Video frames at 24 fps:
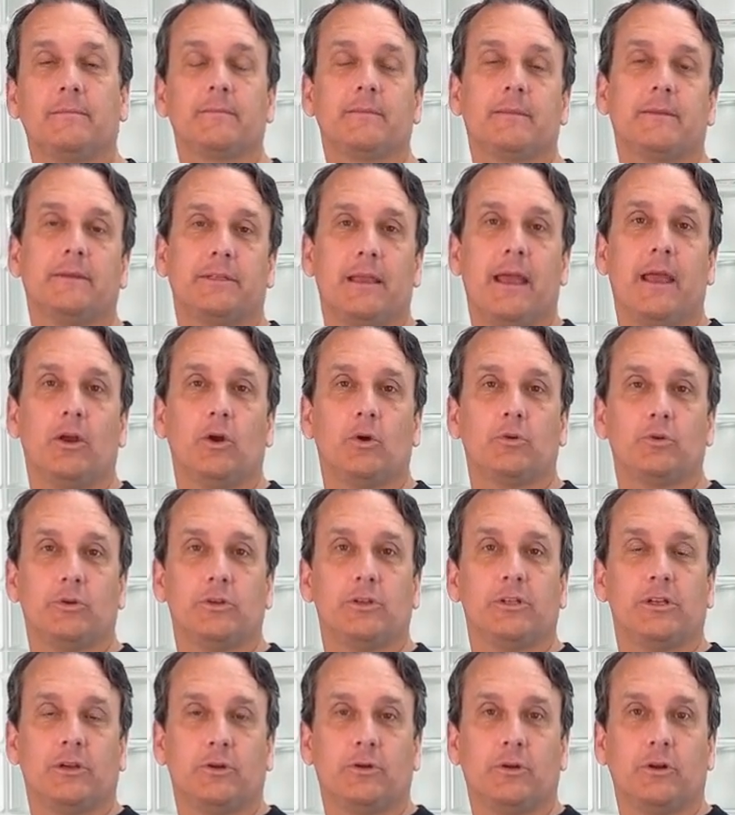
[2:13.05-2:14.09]
Stakeholders
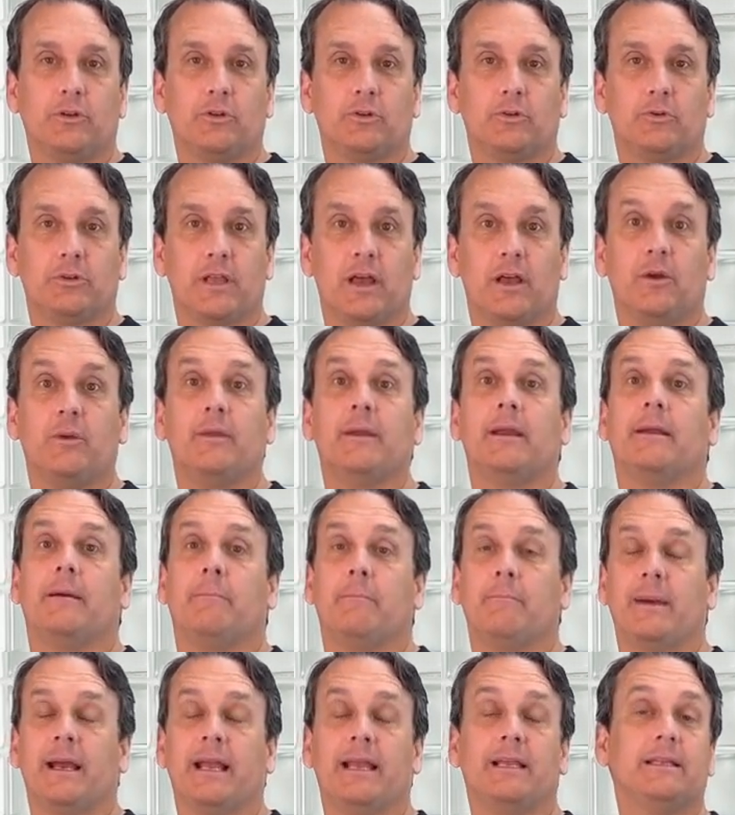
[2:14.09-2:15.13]
here include not only the
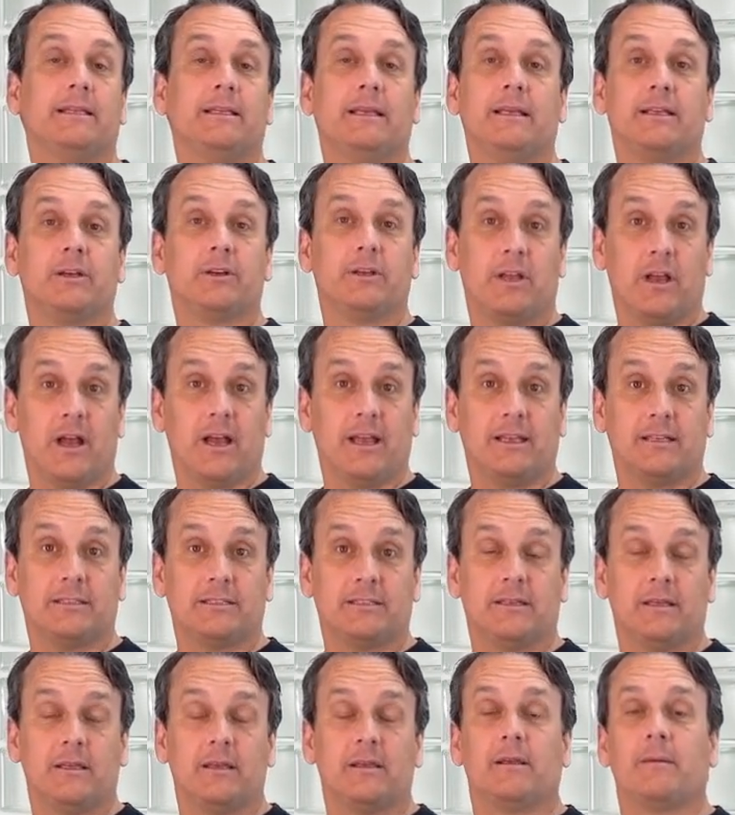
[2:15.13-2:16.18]
banks and their clients,
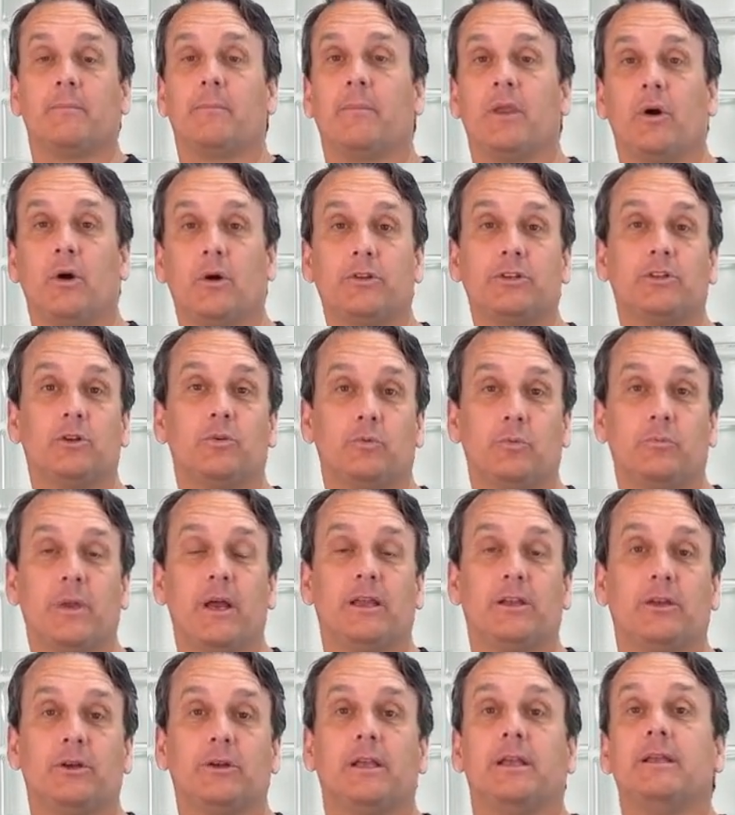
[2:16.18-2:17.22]
but also
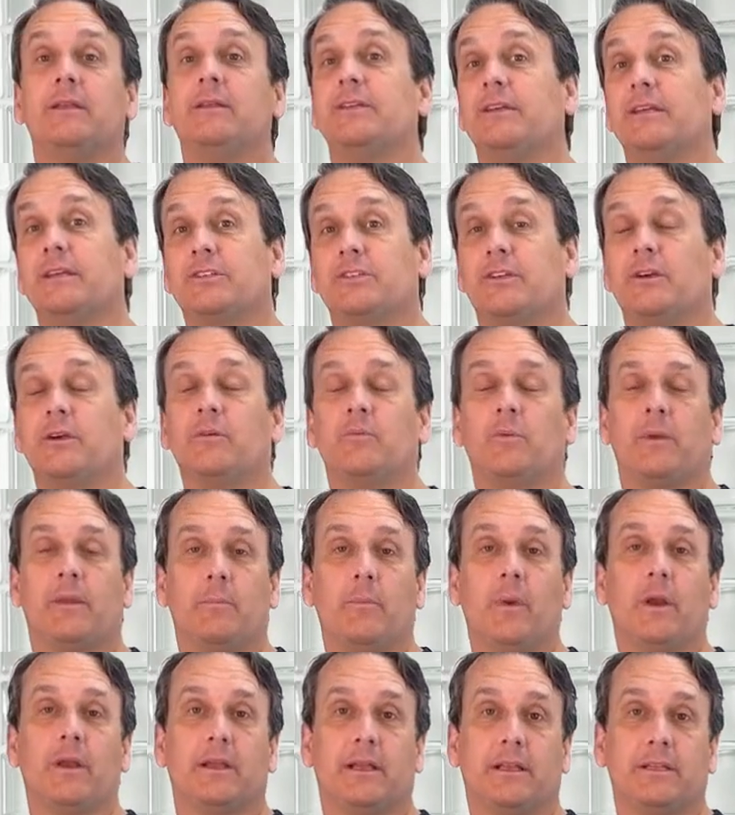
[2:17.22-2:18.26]
regulators concerned with
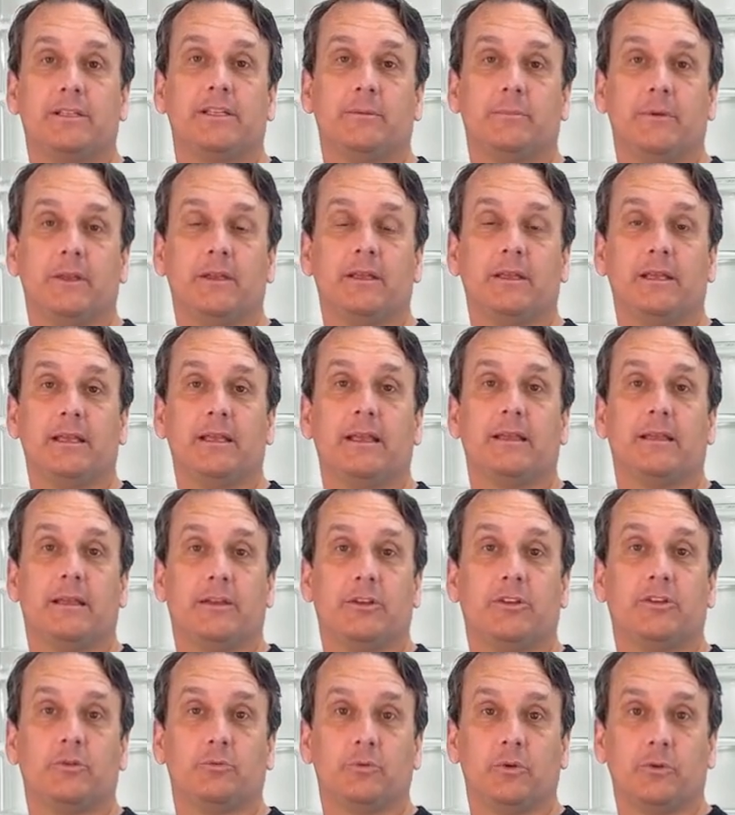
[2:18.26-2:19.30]
market stability and
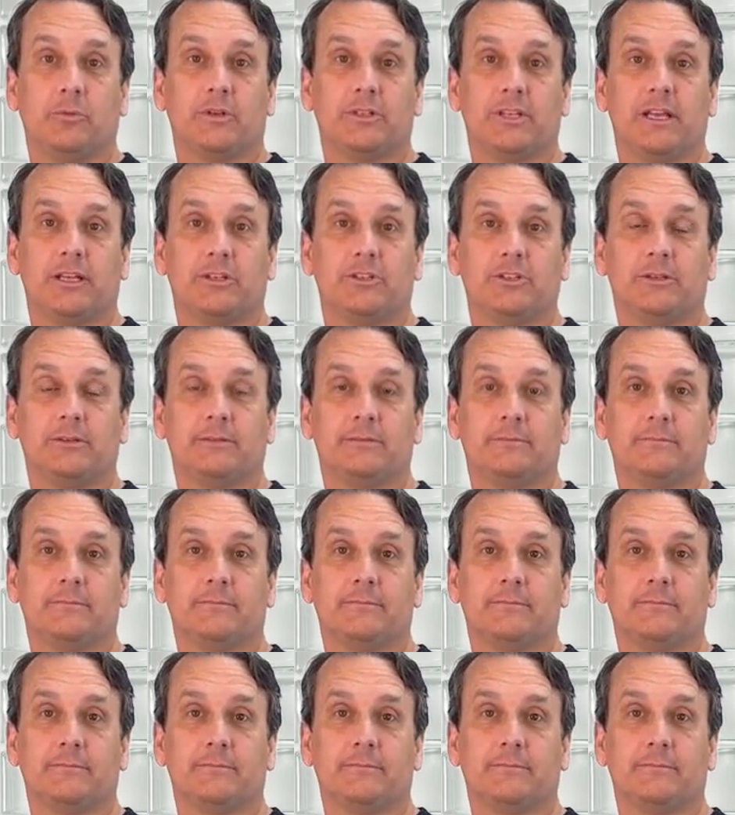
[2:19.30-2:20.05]
consumer protection.